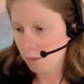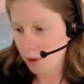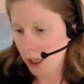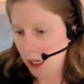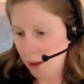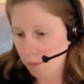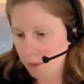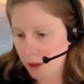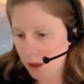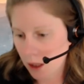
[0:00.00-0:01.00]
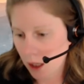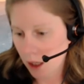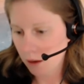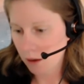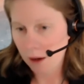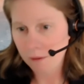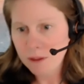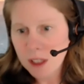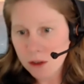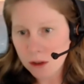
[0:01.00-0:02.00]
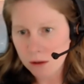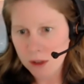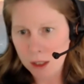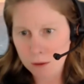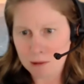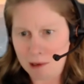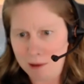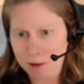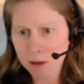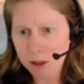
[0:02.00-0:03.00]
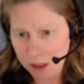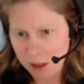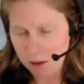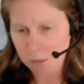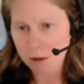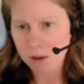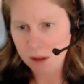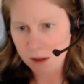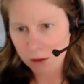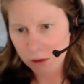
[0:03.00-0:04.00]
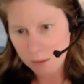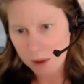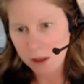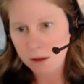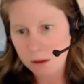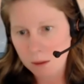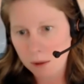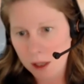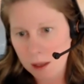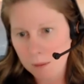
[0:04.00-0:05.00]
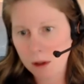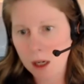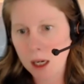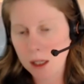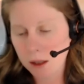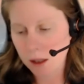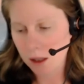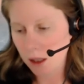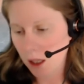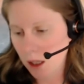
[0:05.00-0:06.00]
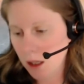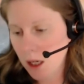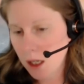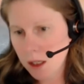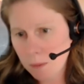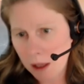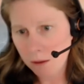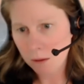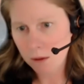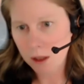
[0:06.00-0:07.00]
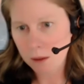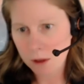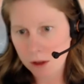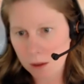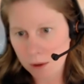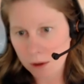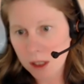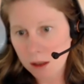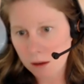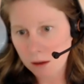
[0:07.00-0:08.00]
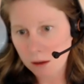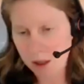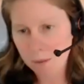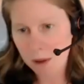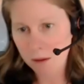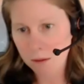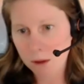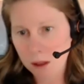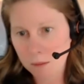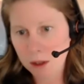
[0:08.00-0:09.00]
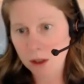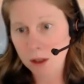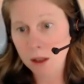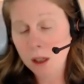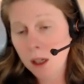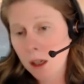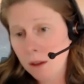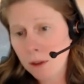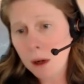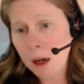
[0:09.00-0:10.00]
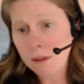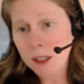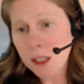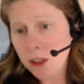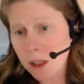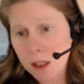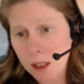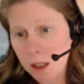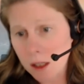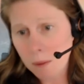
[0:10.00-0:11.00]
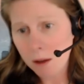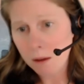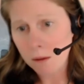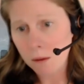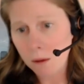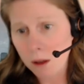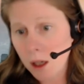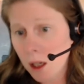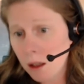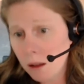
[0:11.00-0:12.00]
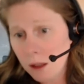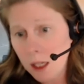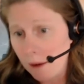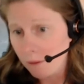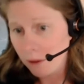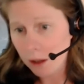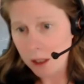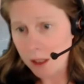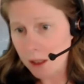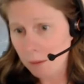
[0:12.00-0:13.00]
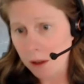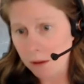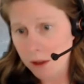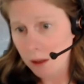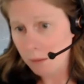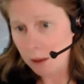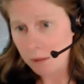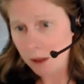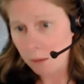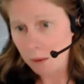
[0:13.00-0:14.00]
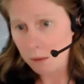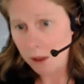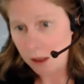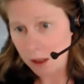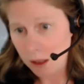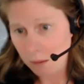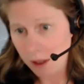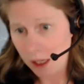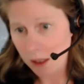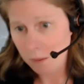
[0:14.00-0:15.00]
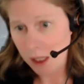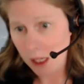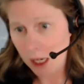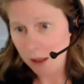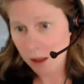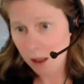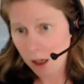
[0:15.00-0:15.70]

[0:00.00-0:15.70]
perhaps have features that kind of look like stiff person syndrome, but you do the brain MRI and the spinal cord imaging, particularly the spinal cord imaging. If you have lesions in the spinal cord, you can have very similar symptoms to what we can see with SPS,